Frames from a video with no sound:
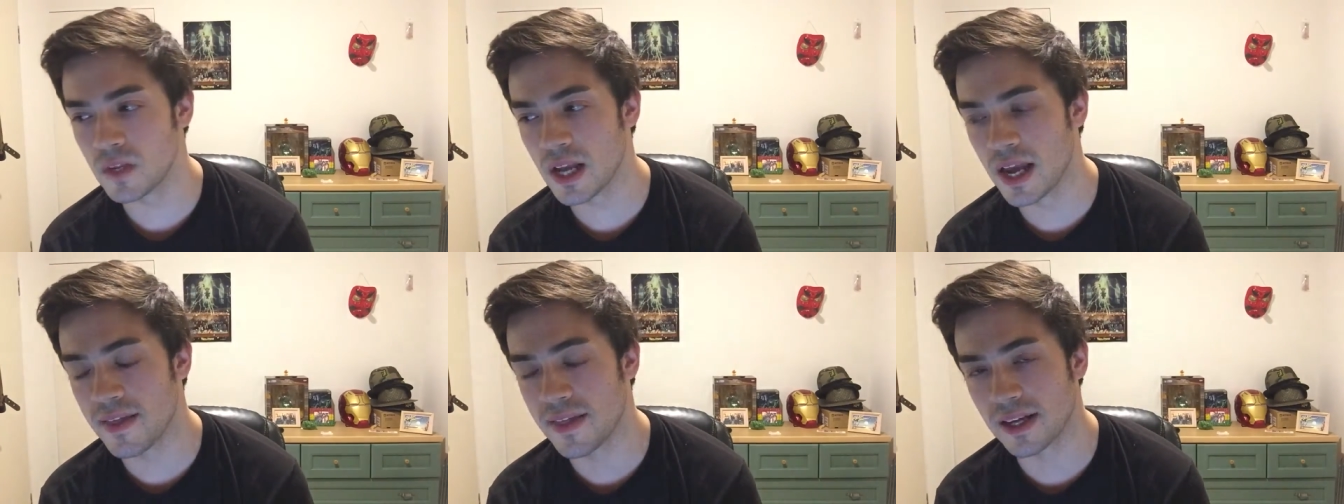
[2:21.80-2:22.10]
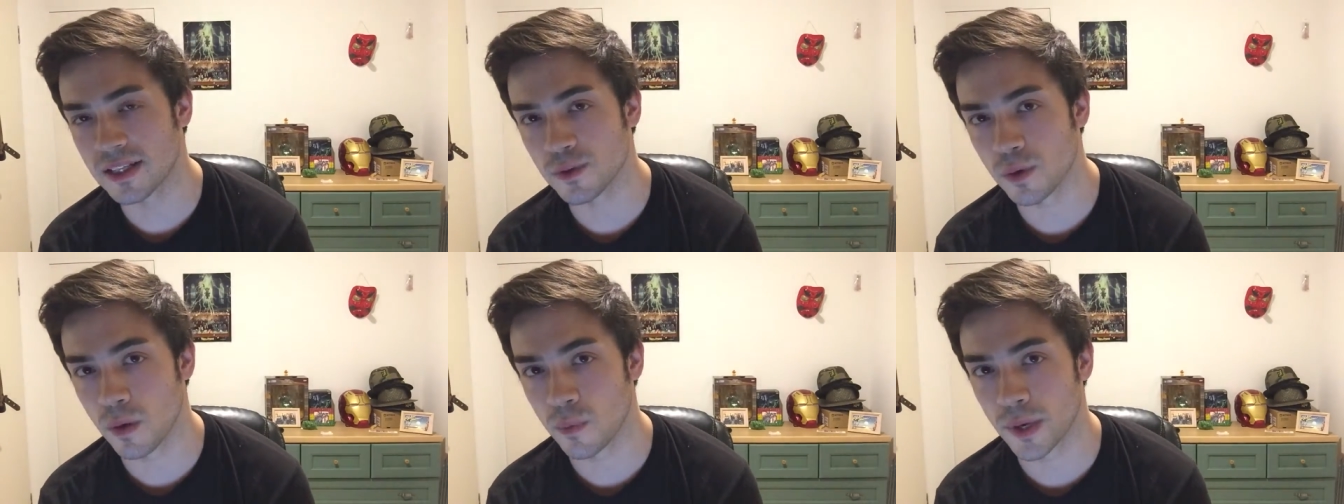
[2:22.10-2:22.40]
And
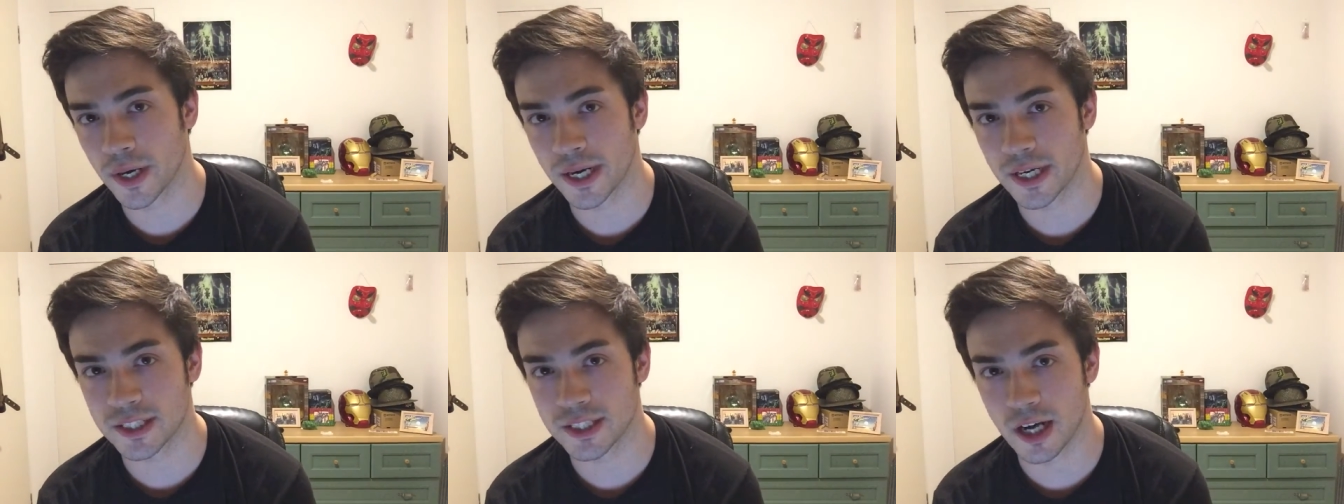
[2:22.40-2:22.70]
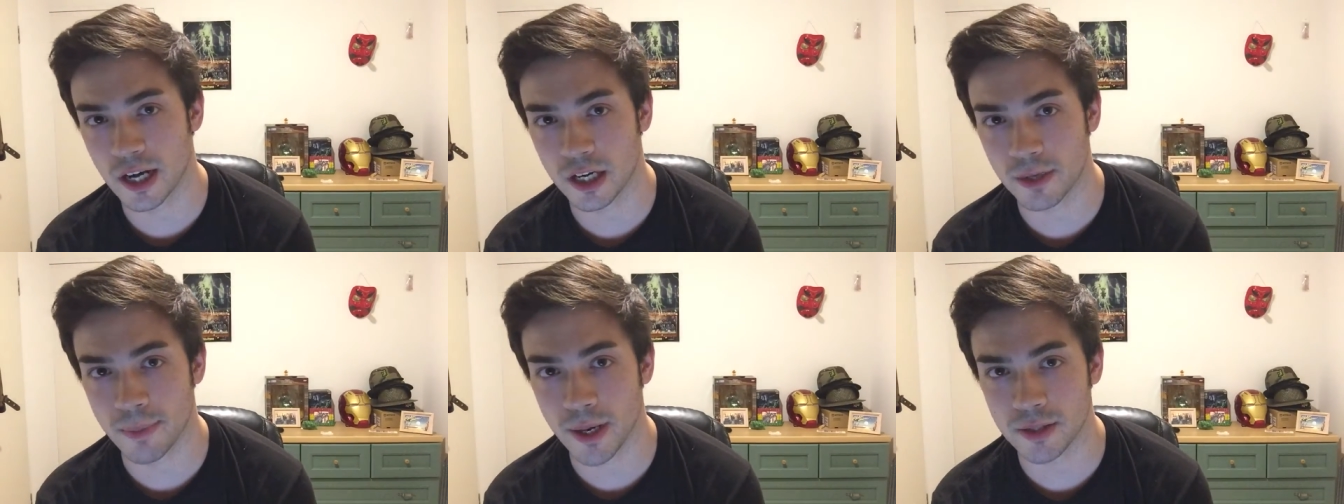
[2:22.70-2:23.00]
that's what we're going to
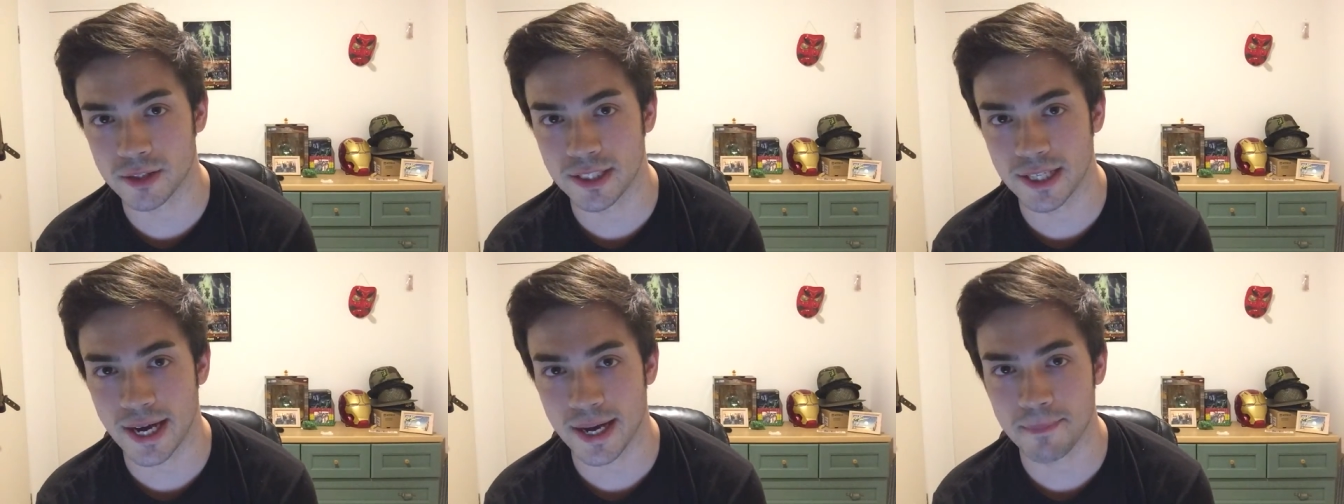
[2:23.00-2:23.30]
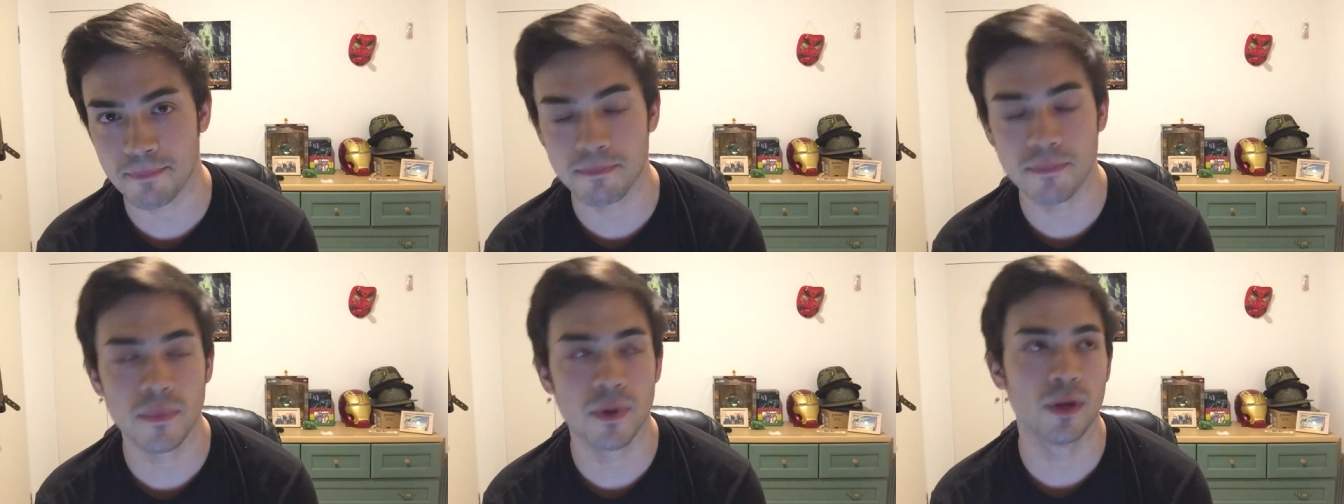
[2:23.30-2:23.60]
talk about
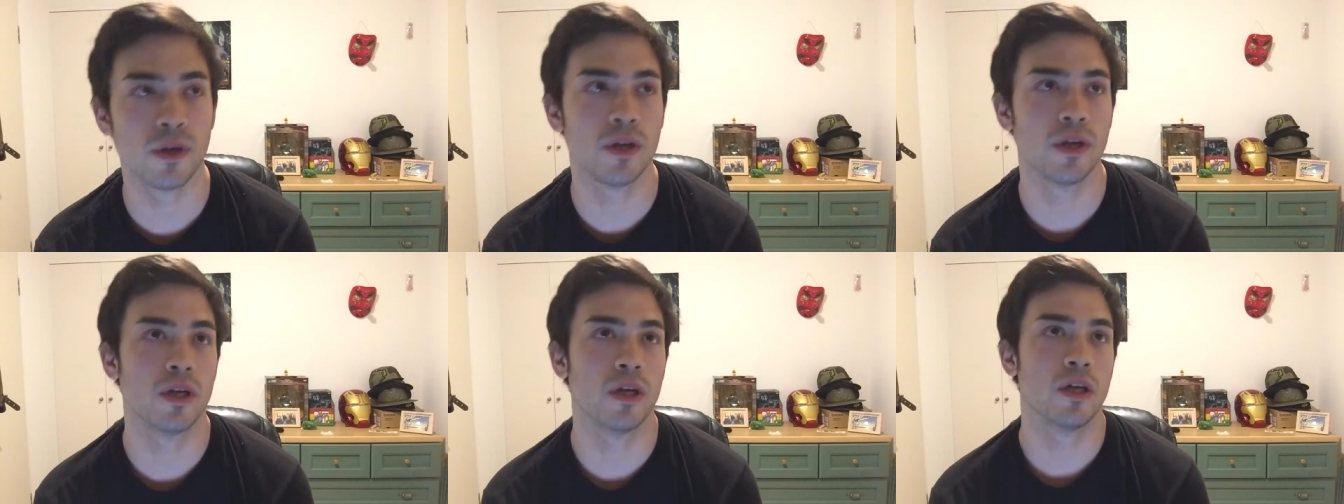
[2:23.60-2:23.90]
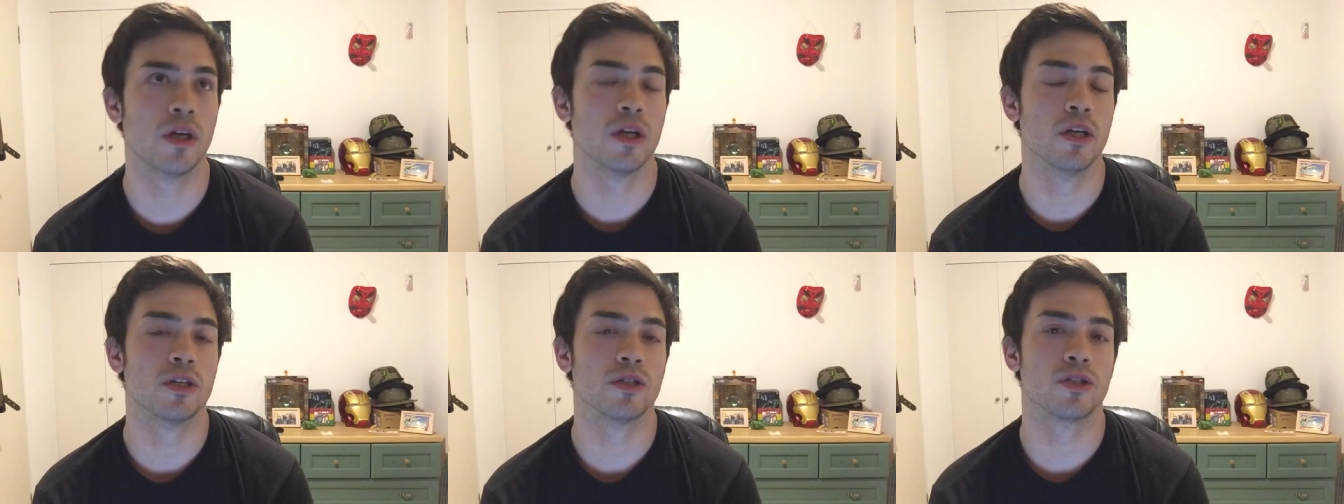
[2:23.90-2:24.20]
today.
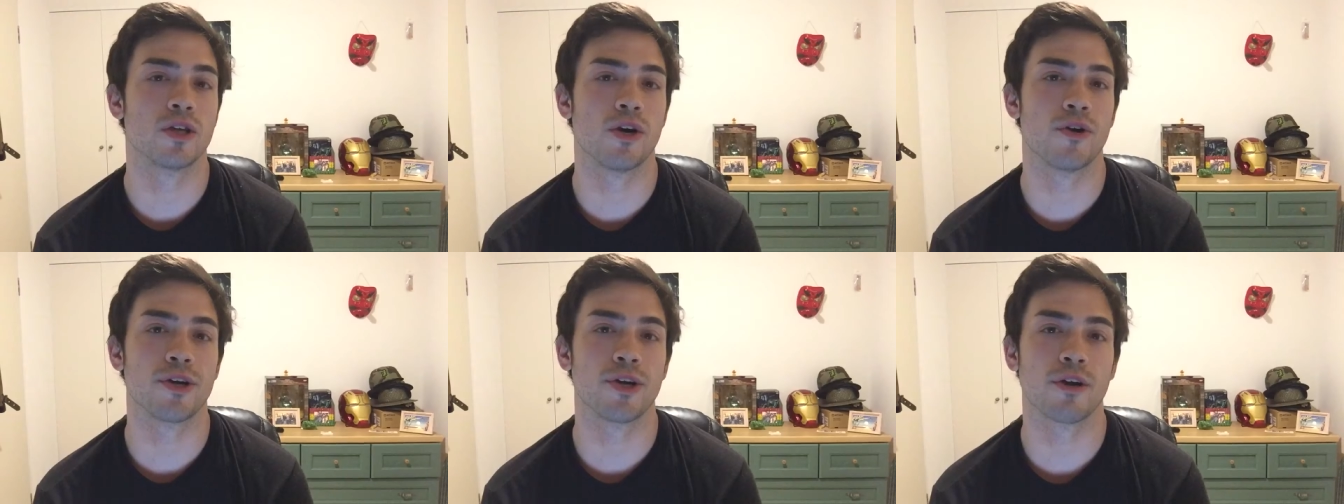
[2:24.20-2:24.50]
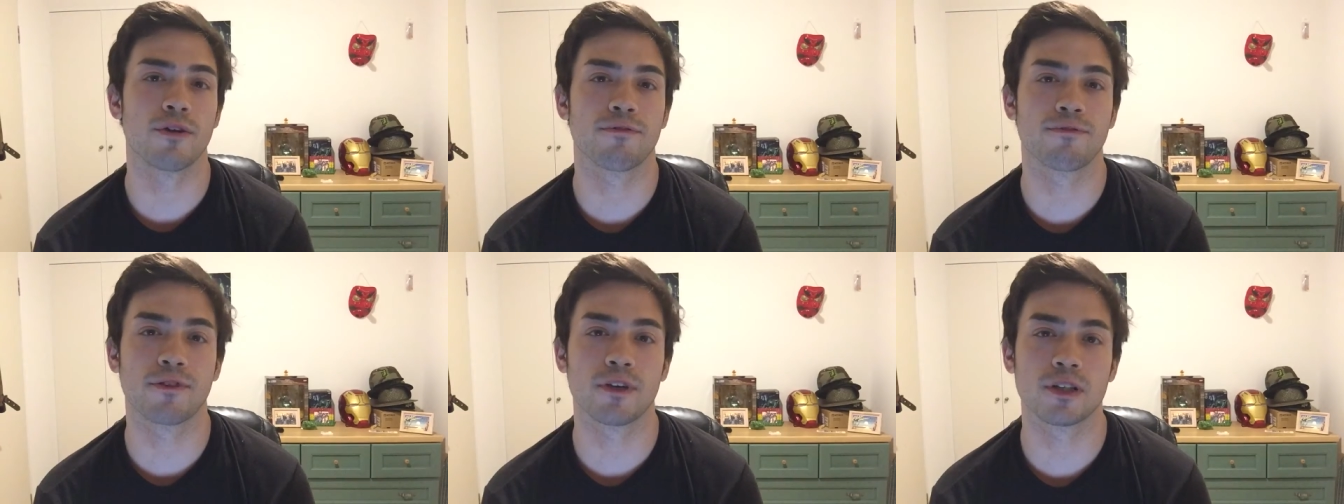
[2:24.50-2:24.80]
So
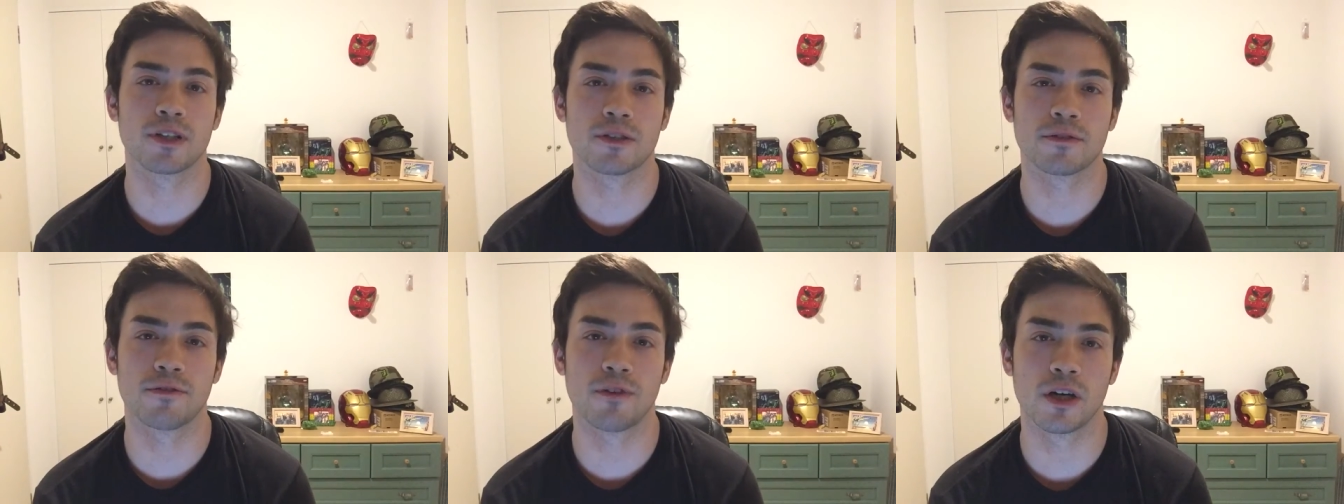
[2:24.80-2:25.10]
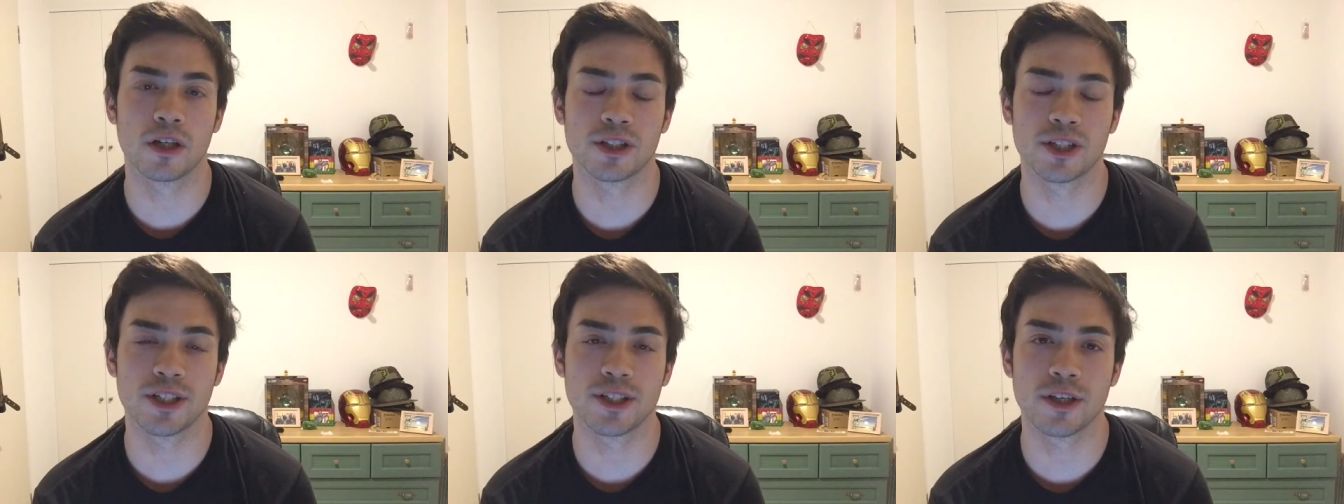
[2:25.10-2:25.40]
your first
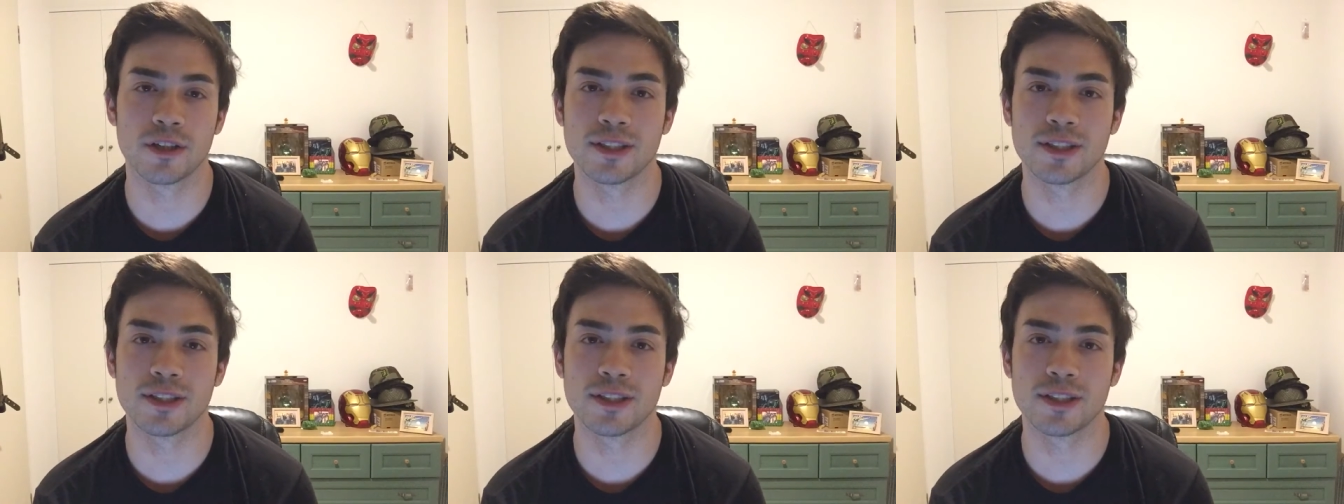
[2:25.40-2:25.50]
function,